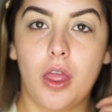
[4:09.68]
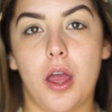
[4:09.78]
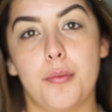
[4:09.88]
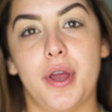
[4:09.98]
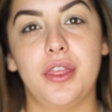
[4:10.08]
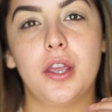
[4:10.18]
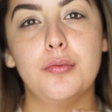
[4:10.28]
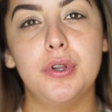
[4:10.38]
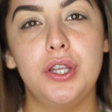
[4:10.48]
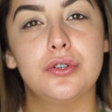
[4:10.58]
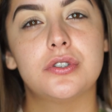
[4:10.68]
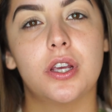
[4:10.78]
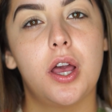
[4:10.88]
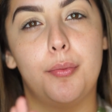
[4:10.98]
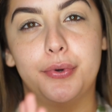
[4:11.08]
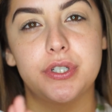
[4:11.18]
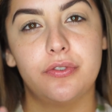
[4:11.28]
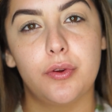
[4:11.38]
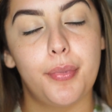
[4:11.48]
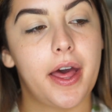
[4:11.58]
I think I'm gonna use a couple
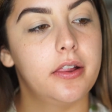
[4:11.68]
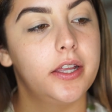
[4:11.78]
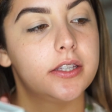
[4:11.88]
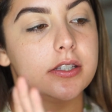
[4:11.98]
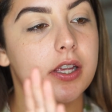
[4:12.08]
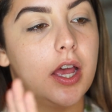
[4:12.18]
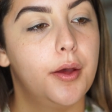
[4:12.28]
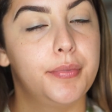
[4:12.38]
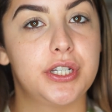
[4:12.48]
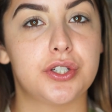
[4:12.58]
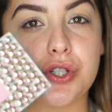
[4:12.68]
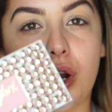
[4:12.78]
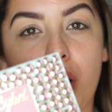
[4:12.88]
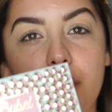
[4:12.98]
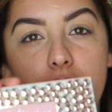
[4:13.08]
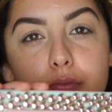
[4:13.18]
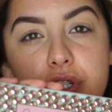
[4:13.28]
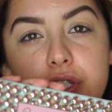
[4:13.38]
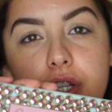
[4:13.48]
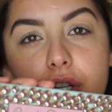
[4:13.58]
different palettes, but to start off, I'm
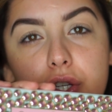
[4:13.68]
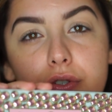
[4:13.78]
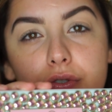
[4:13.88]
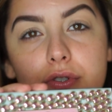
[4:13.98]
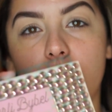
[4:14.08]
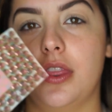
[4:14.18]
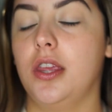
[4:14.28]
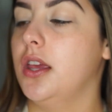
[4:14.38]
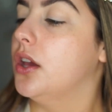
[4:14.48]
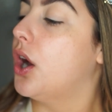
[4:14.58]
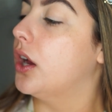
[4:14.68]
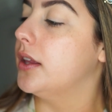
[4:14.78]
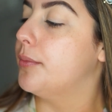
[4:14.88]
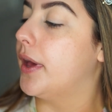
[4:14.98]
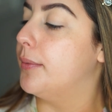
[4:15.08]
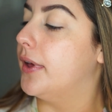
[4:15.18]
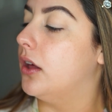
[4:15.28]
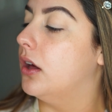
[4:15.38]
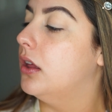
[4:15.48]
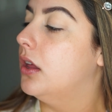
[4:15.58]
just gonna use the Carly
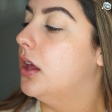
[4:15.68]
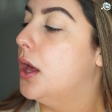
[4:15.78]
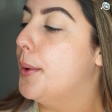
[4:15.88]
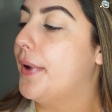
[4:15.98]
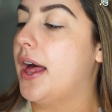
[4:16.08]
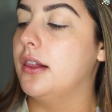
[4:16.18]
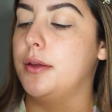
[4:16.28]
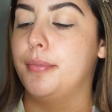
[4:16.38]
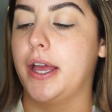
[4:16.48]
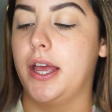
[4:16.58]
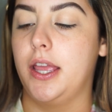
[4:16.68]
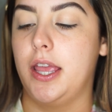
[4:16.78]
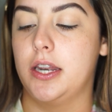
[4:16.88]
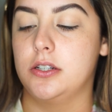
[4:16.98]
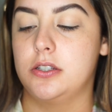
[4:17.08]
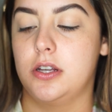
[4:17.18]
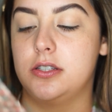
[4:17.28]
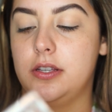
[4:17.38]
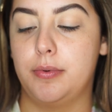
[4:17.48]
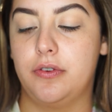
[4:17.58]
Bybel palette by
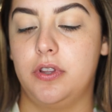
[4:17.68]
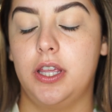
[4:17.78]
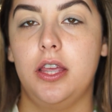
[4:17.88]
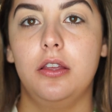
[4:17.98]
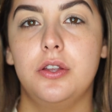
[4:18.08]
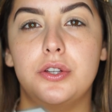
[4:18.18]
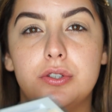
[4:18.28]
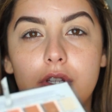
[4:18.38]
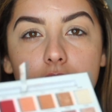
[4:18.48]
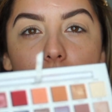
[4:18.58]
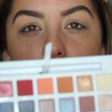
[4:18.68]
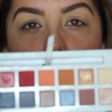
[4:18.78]
Anastasia Beverly Hills, and these are